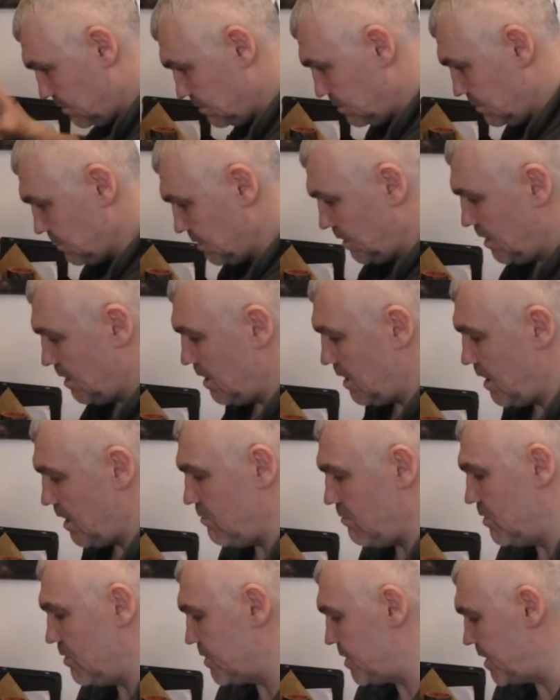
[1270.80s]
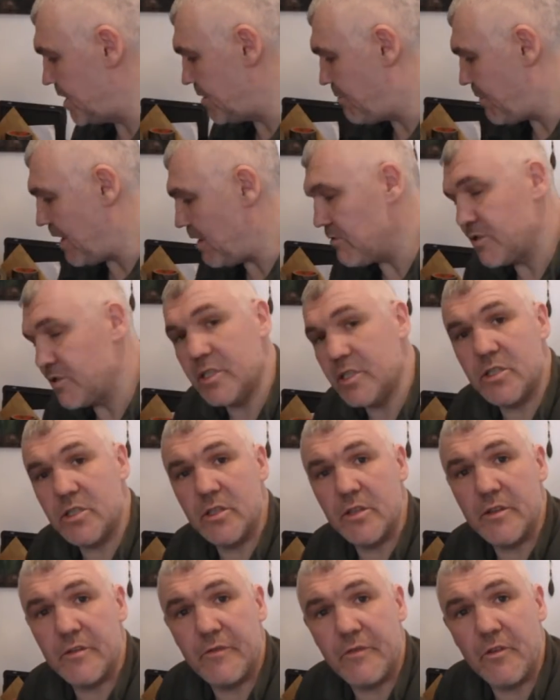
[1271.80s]
at what's in the pouches
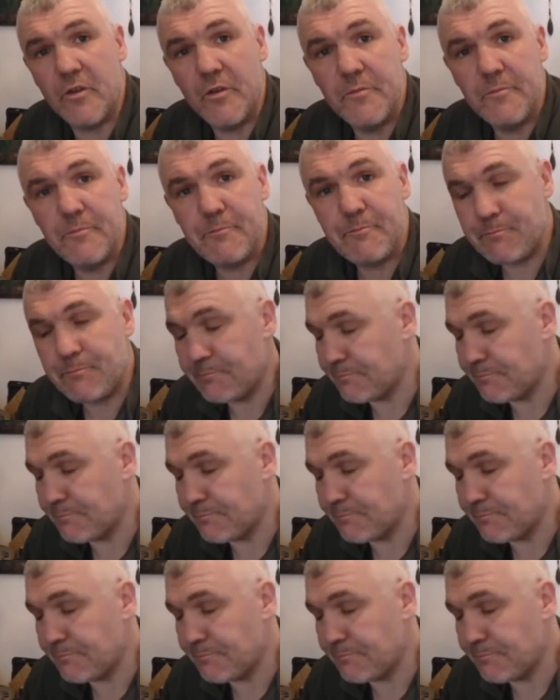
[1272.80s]
at the front.